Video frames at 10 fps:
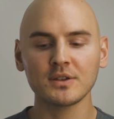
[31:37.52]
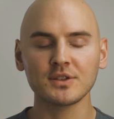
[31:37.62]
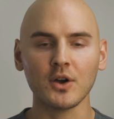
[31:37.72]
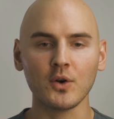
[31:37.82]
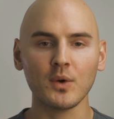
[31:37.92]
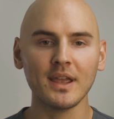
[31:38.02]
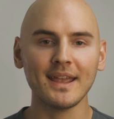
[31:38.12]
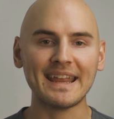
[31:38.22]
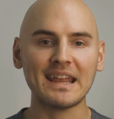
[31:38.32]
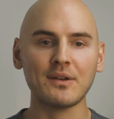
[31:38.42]
So
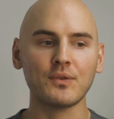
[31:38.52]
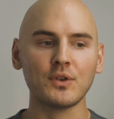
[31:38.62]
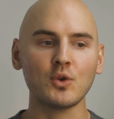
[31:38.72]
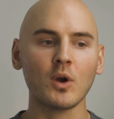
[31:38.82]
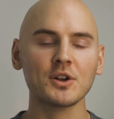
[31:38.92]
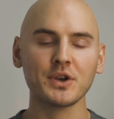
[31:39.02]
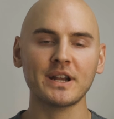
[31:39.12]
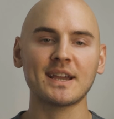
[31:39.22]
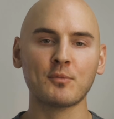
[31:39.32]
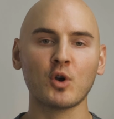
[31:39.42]
if you are
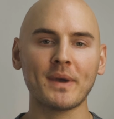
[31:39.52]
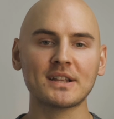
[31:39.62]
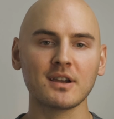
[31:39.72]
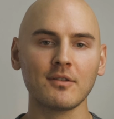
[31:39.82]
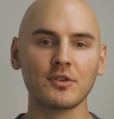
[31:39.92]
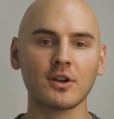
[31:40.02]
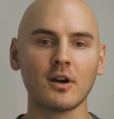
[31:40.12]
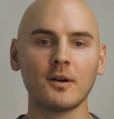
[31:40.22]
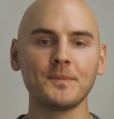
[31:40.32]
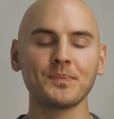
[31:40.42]
trading a poor man's covered
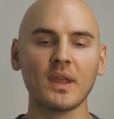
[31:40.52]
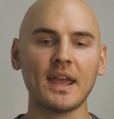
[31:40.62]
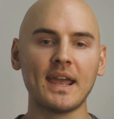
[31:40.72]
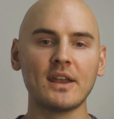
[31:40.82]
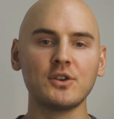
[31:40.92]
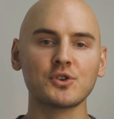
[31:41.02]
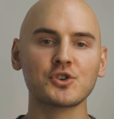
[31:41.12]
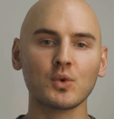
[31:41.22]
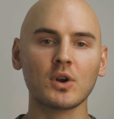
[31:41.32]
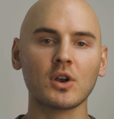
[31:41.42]
call and your
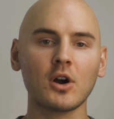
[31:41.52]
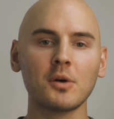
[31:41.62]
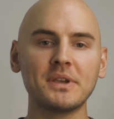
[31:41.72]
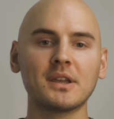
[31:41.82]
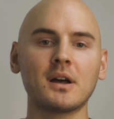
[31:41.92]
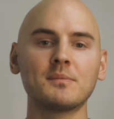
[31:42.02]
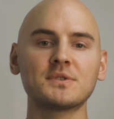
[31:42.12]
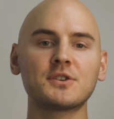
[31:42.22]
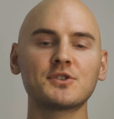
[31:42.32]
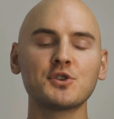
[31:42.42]
short call
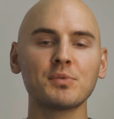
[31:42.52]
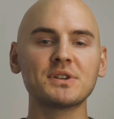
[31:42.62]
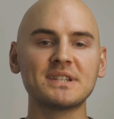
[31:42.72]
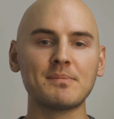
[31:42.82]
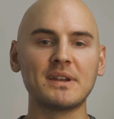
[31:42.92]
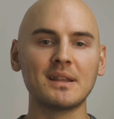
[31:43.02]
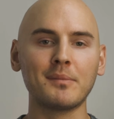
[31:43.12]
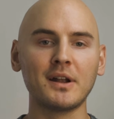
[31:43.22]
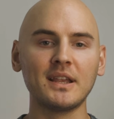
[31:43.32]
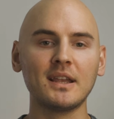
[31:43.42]
becomes super deep in the
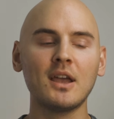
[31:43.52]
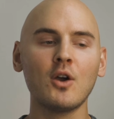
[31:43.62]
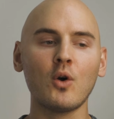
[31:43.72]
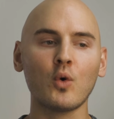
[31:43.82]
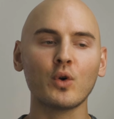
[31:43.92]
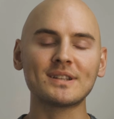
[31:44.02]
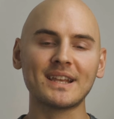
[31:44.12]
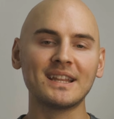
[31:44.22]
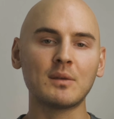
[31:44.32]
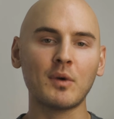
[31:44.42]
money, or it's
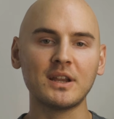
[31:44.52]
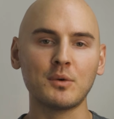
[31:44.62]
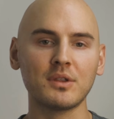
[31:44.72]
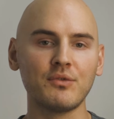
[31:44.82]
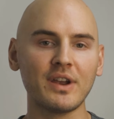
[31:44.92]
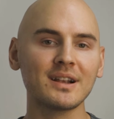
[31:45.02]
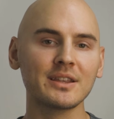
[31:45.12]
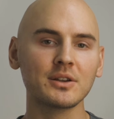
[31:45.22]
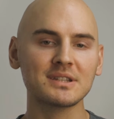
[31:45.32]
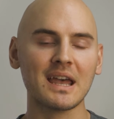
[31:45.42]
in the money with very
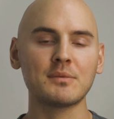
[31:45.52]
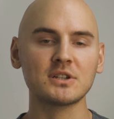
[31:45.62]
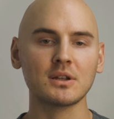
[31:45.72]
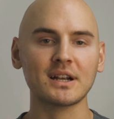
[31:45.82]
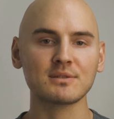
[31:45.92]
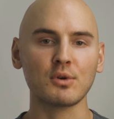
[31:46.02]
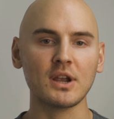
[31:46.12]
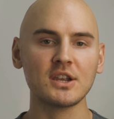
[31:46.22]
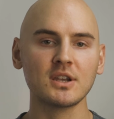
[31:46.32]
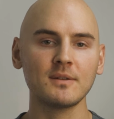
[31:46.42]
little time until
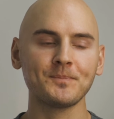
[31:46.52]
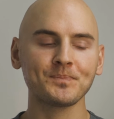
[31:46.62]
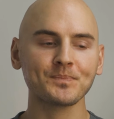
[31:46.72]
expiration,